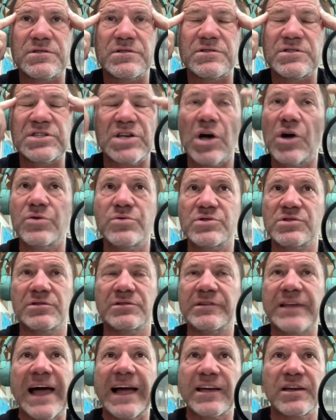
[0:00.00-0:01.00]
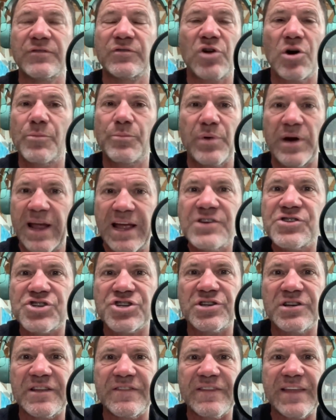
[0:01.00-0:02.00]
total lack of
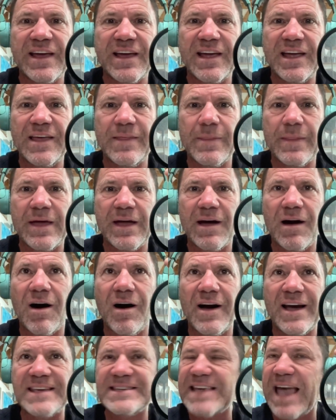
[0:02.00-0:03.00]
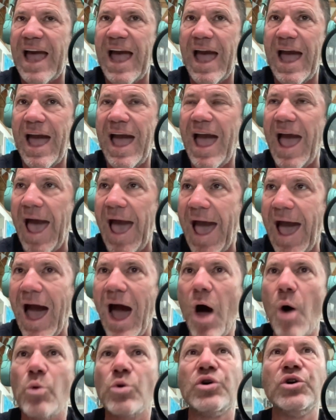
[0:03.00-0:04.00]
comprehension in their eyes.
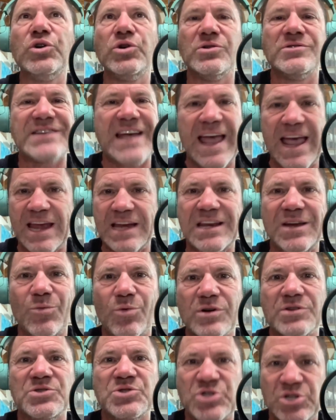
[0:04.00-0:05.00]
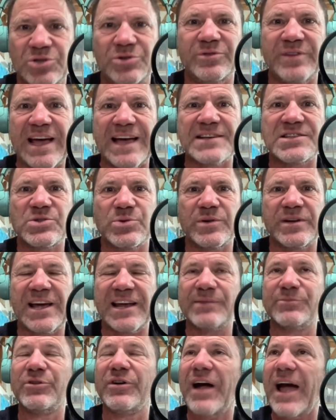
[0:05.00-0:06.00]
How could anyone do that to an
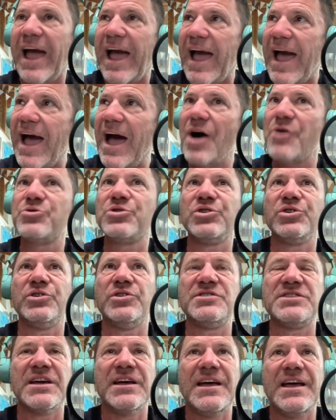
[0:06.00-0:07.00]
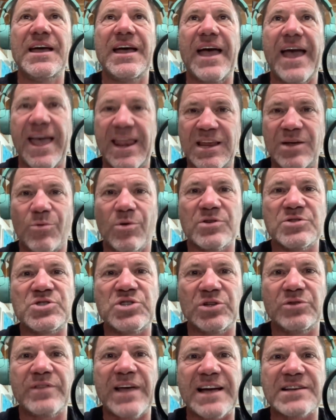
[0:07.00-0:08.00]
animal? How could anyone
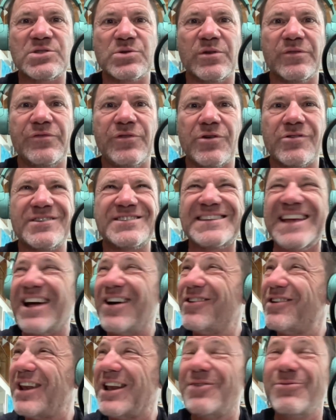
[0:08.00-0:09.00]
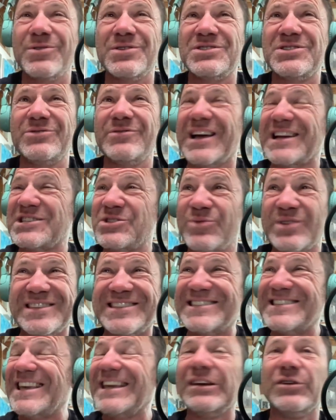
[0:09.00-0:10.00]
do that to a forest? How could anyone do that to a
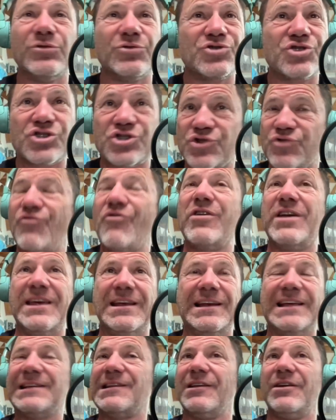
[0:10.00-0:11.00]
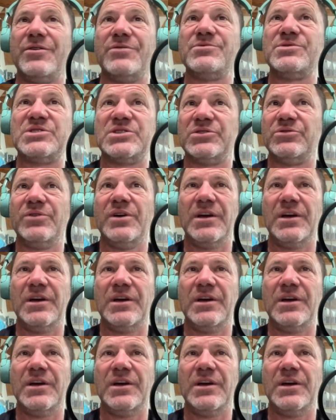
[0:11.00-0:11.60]
single tree, let alone to,